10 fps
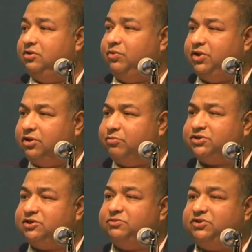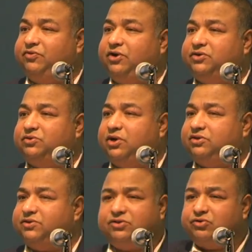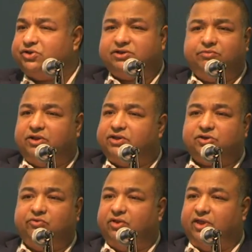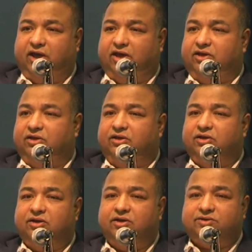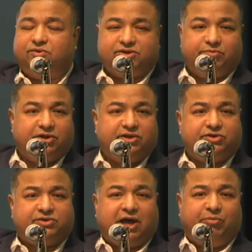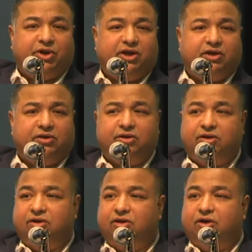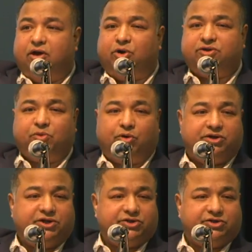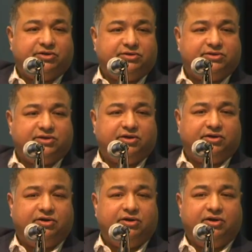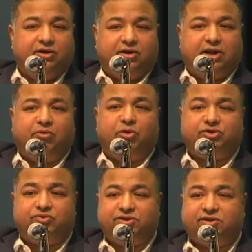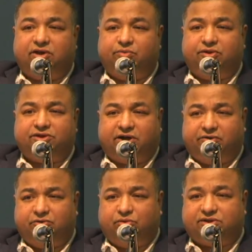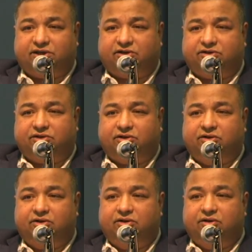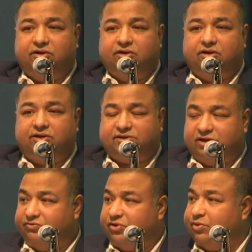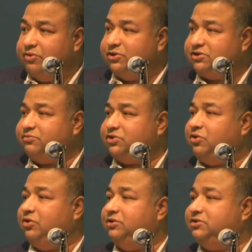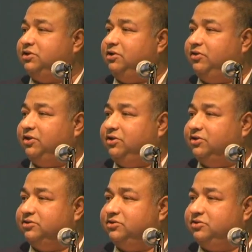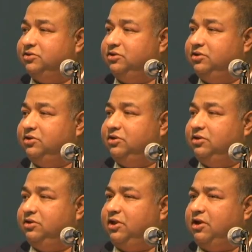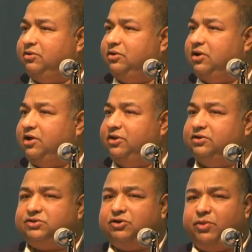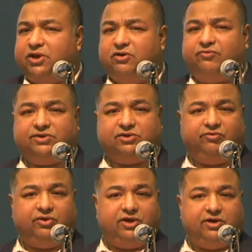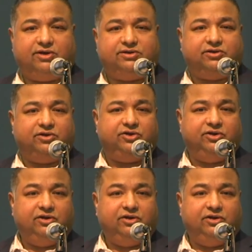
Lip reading: within the Muslim sphere as well. So it's not just something that's over there. It's not something that's just happening in amongst politicians and now most recently with the charitable sector. It's even with Muslim scholars and thinkers that I think so many of us over the years had